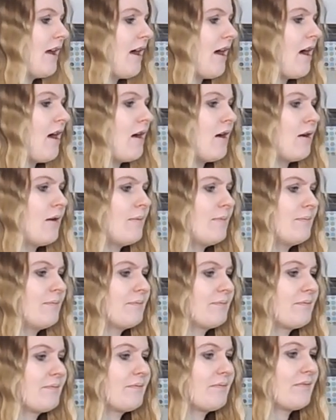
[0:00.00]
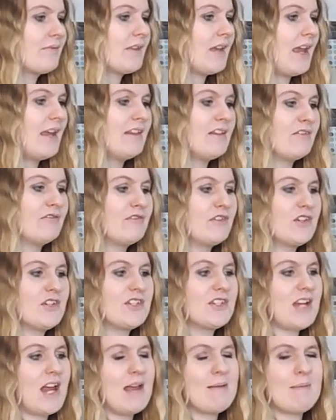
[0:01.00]
Um, and the
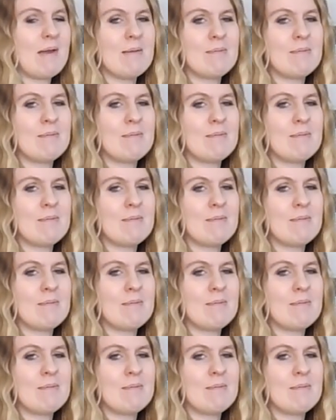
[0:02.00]
first time